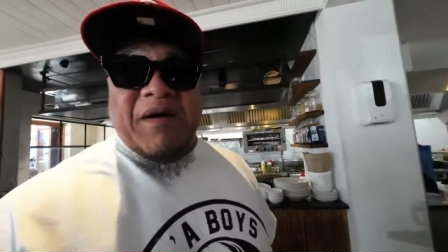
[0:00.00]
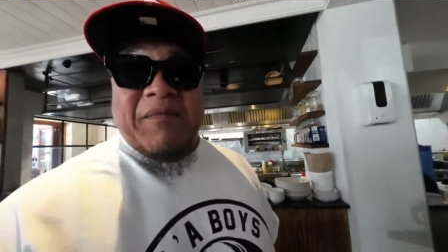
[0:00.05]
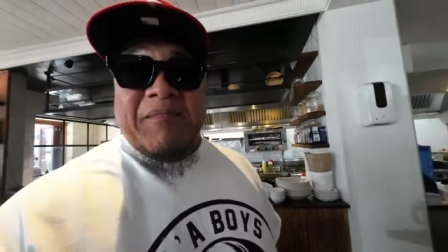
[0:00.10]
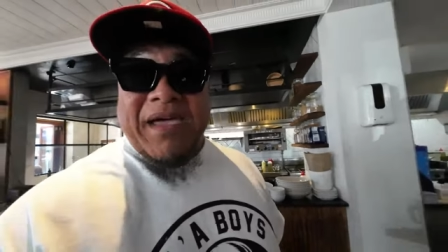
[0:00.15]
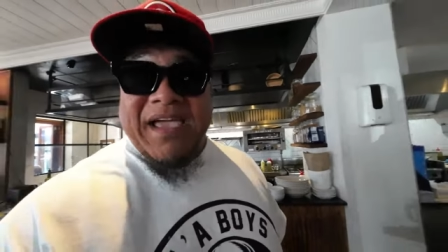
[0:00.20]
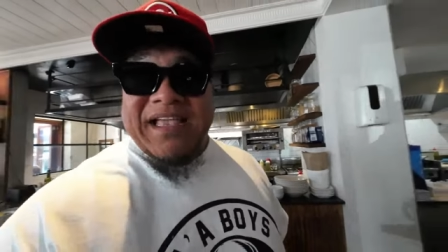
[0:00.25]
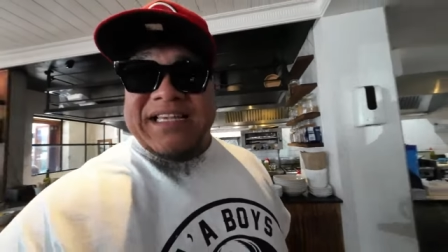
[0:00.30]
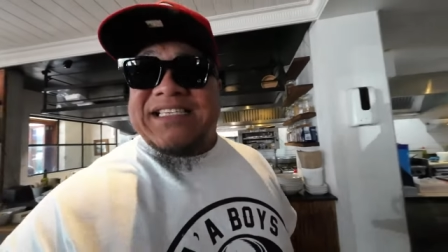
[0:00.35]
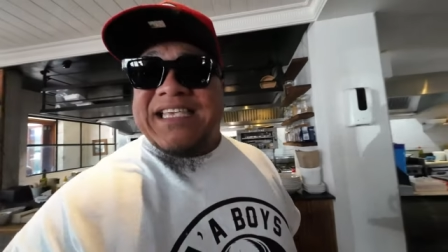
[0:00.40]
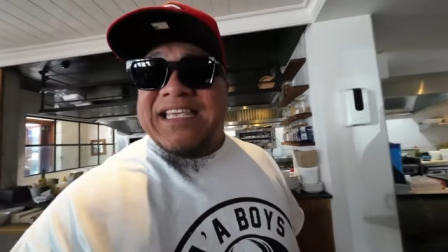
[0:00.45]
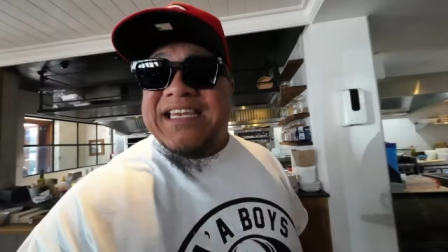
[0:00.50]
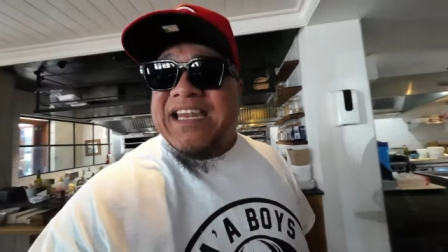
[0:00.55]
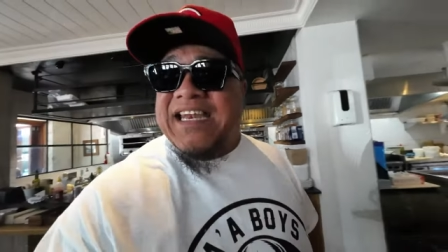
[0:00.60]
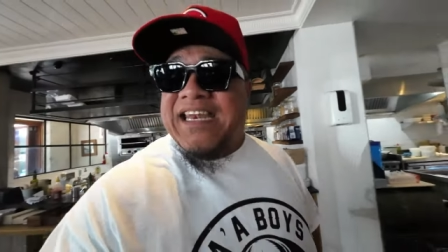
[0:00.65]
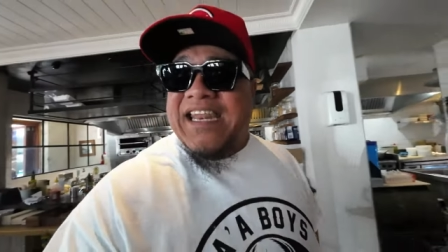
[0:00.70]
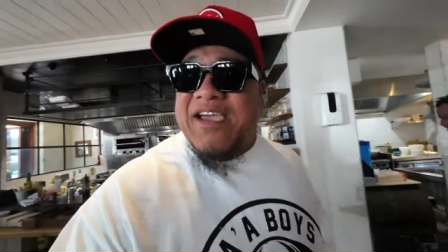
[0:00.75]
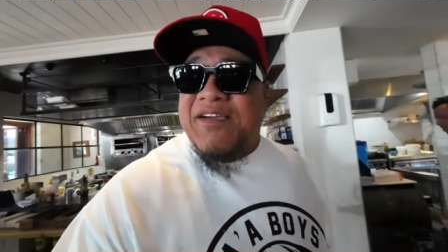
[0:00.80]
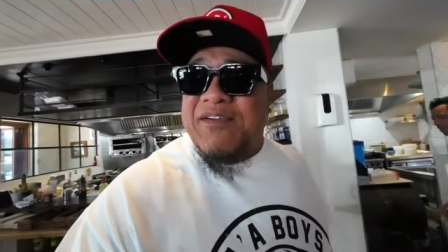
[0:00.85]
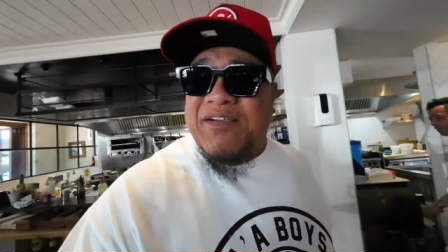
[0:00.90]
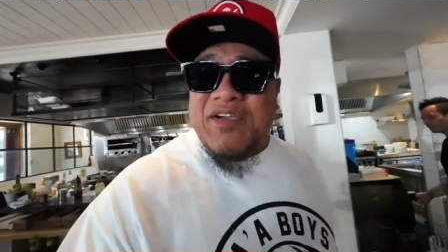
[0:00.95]
my man's in it
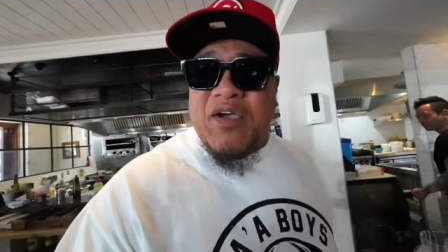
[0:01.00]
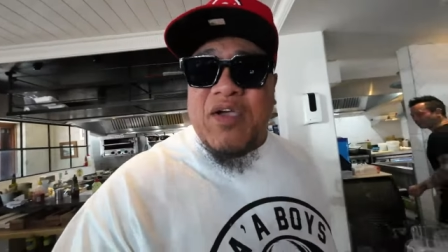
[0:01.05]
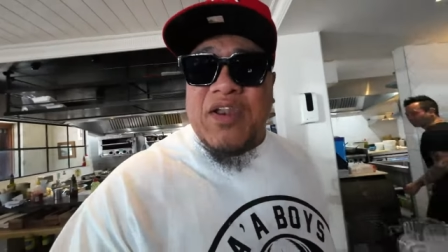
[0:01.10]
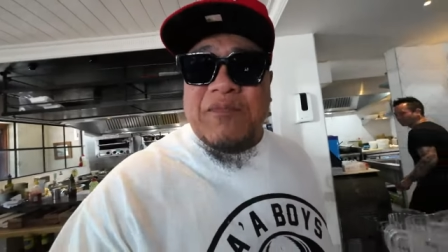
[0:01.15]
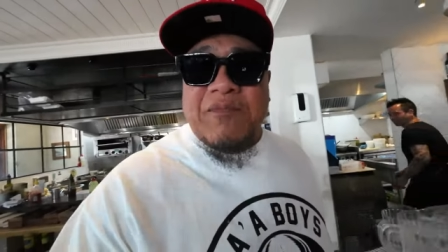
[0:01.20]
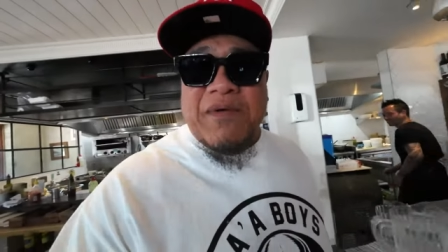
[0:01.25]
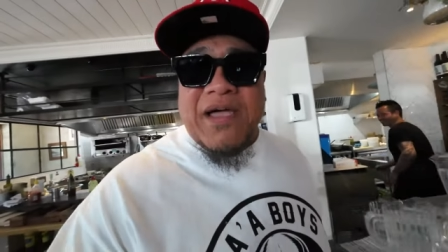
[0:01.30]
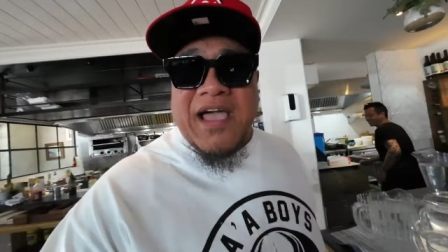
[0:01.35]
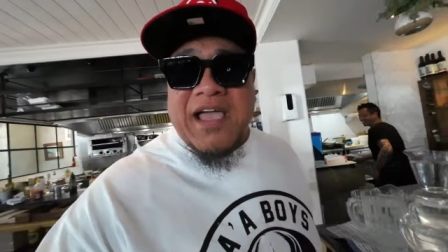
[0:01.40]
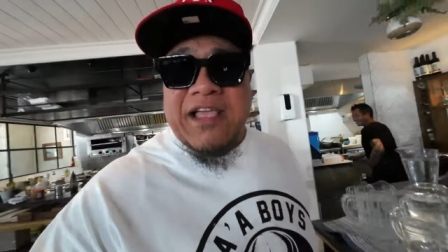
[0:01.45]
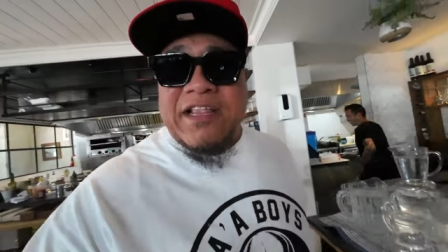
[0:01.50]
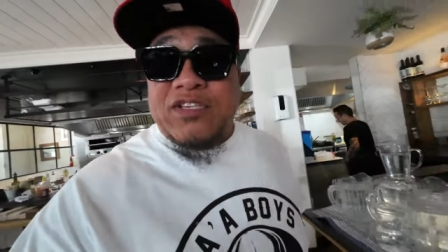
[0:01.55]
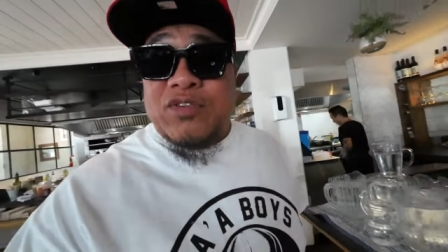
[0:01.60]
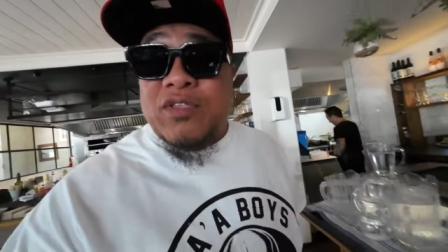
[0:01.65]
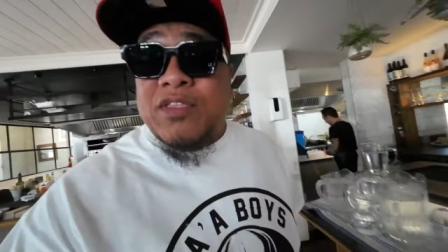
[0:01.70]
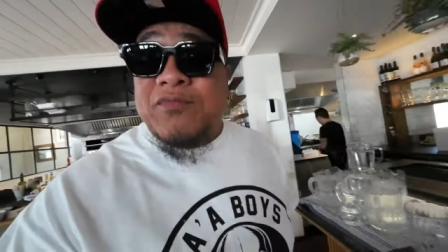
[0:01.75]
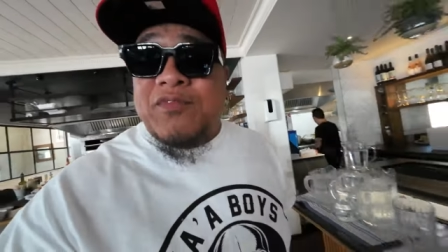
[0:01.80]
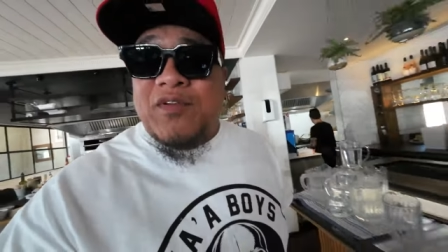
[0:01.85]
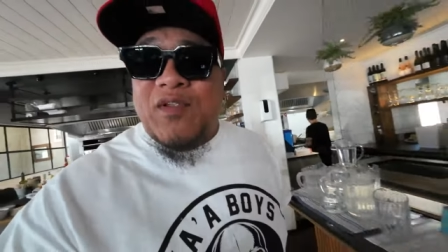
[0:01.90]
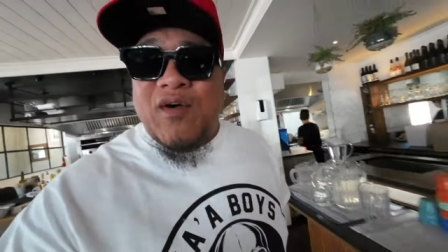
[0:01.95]
now. Got him uh,
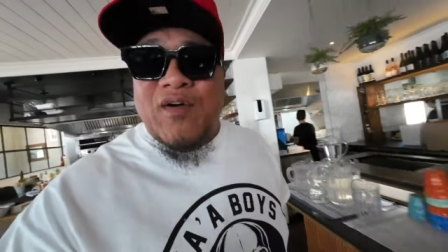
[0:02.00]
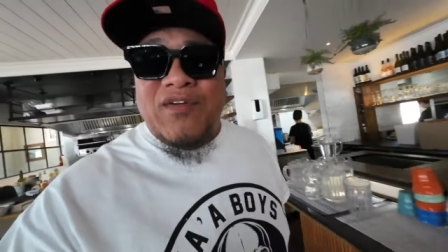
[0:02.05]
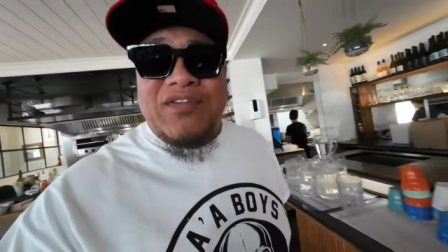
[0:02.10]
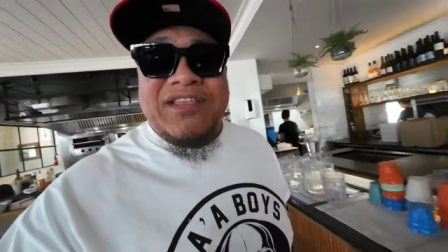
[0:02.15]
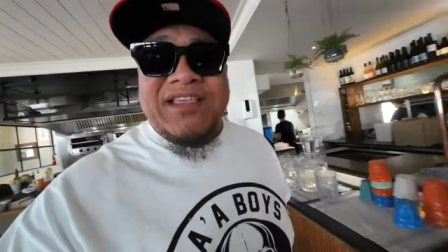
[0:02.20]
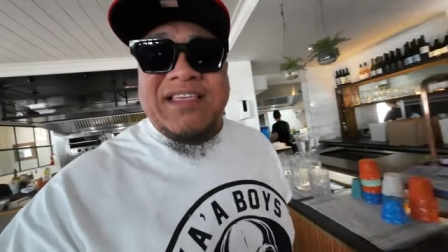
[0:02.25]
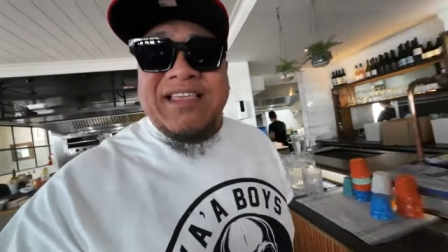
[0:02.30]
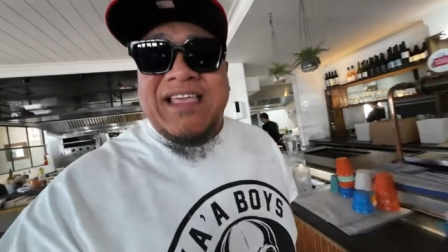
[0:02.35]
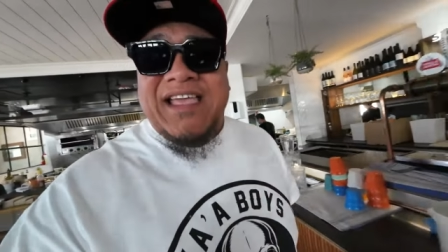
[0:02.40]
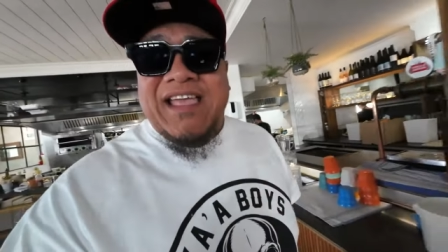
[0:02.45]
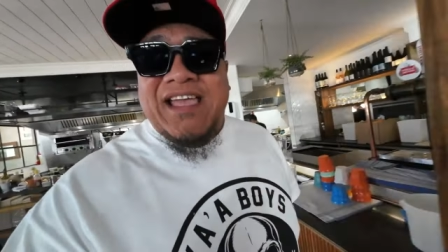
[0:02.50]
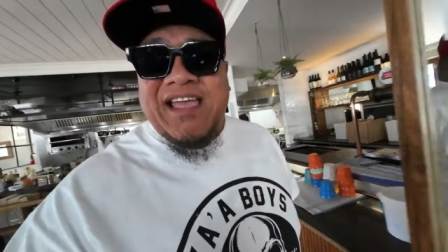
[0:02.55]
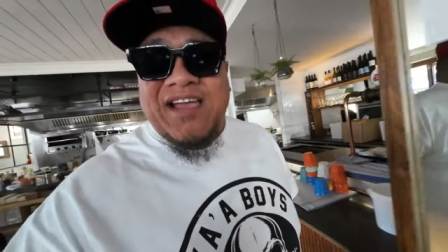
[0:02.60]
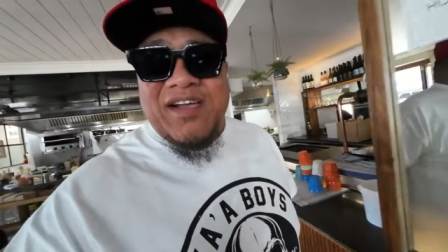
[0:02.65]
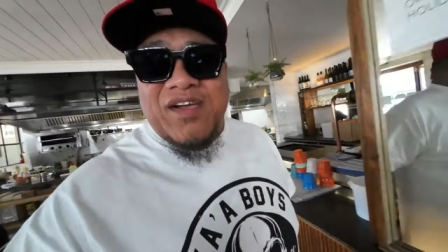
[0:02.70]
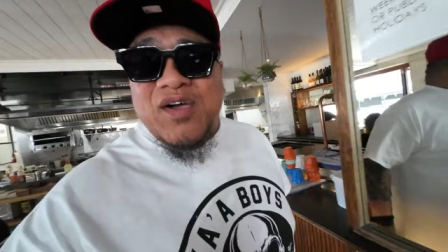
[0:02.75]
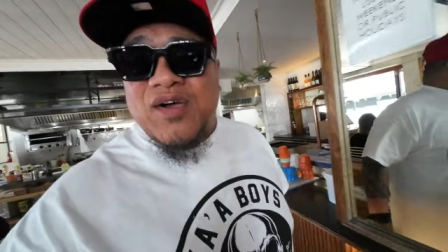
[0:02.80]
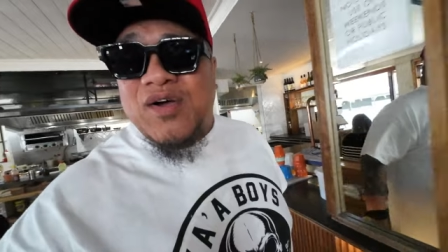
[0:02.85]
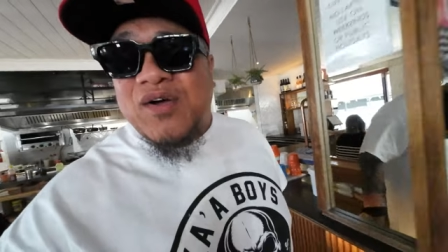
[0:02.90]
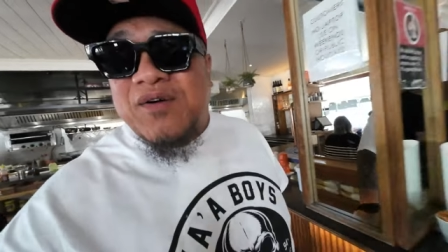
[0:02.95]
into the vlog.
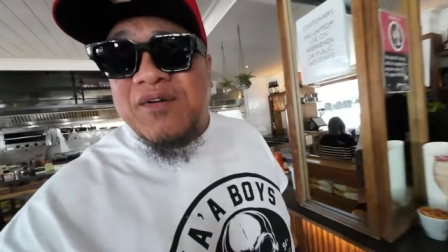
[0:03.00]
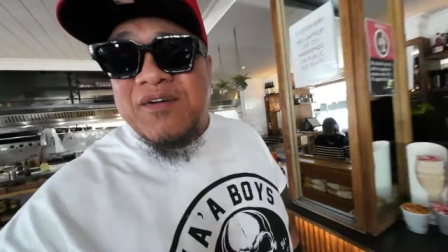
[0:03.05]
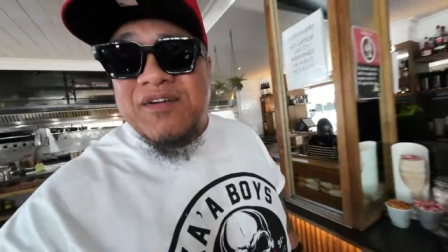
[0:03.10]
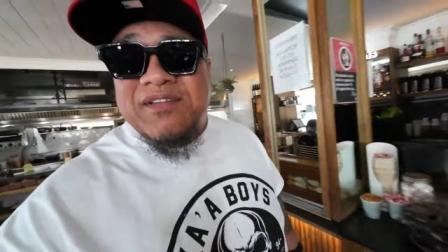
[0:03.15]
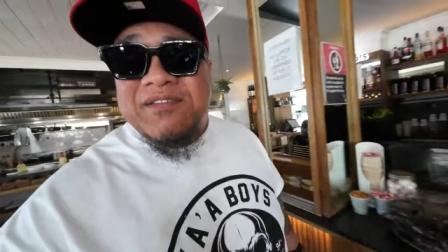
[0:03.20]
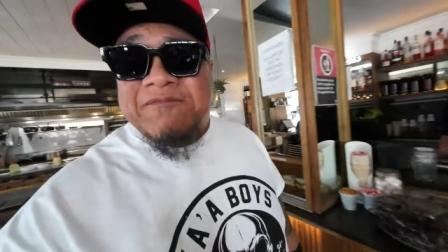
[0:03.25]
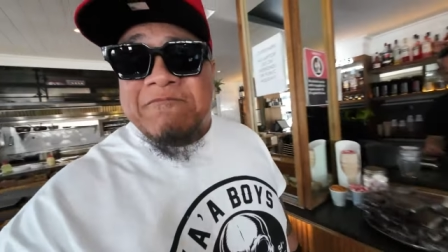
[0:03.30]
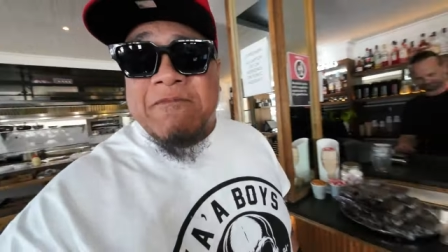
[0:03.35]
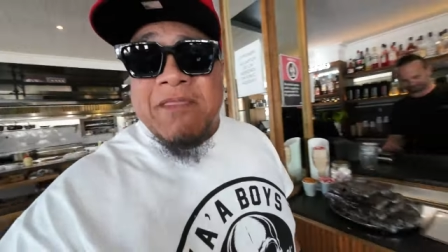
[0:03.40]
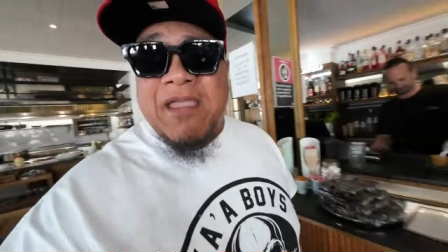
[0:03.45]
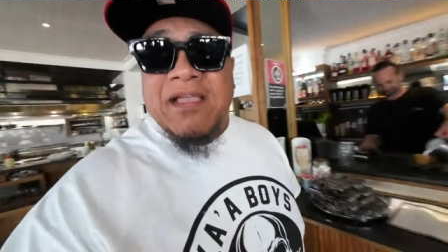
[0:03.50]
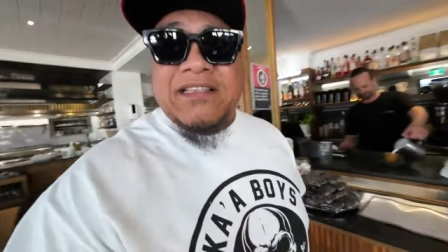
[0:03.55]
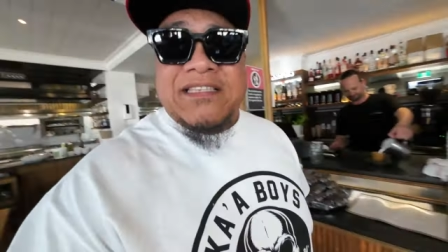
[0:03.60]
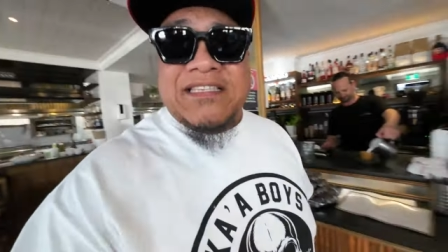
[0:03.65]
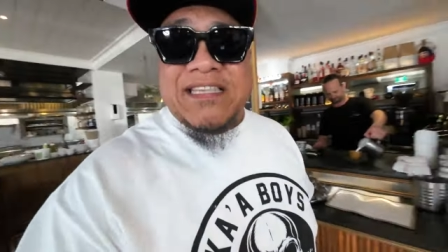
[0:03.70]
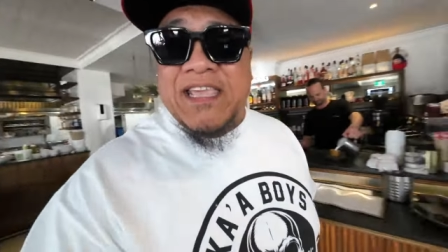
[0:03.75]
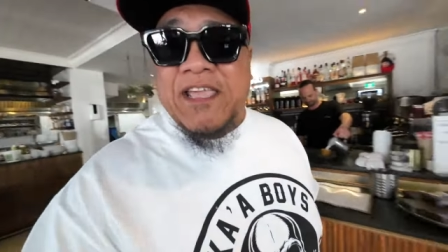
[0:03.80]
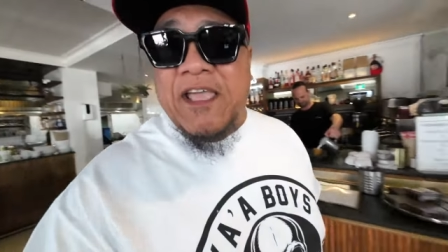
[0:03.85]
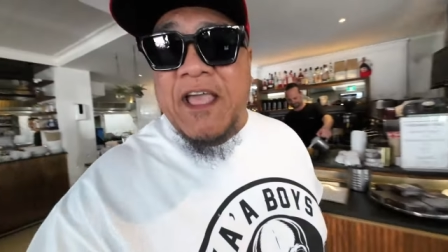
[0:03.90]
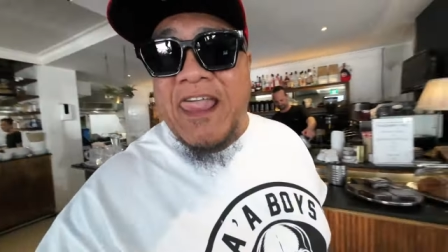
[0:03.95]
Oh,
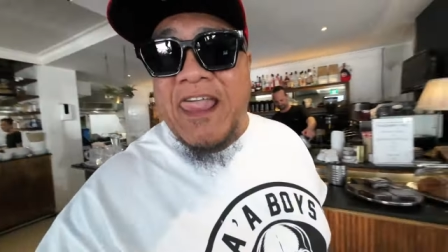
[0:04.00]
see,